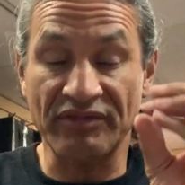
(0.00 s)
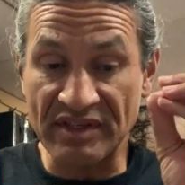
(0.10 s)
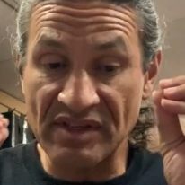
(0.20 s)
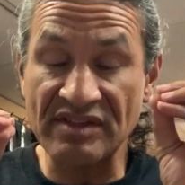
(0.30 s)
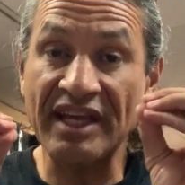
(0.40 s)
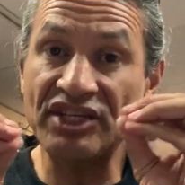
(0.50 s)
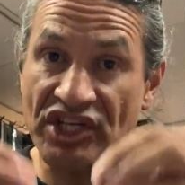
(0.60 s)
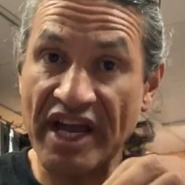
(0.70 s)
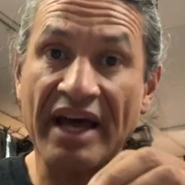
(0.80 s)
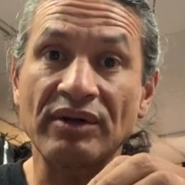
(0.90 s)
This is a
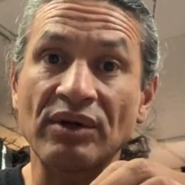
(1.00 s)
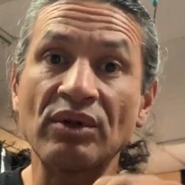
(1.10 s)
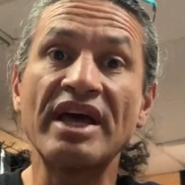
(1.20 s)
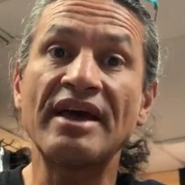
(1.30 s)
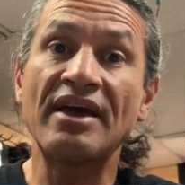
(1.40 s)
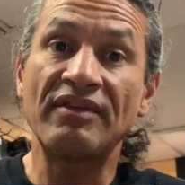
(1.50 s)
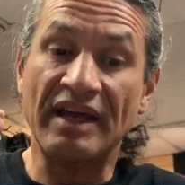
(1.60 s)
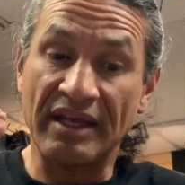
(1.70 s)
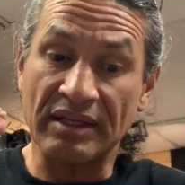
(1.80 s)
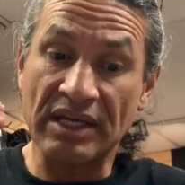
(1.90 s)
channel
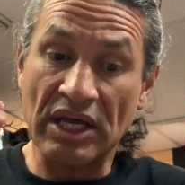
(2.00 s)
that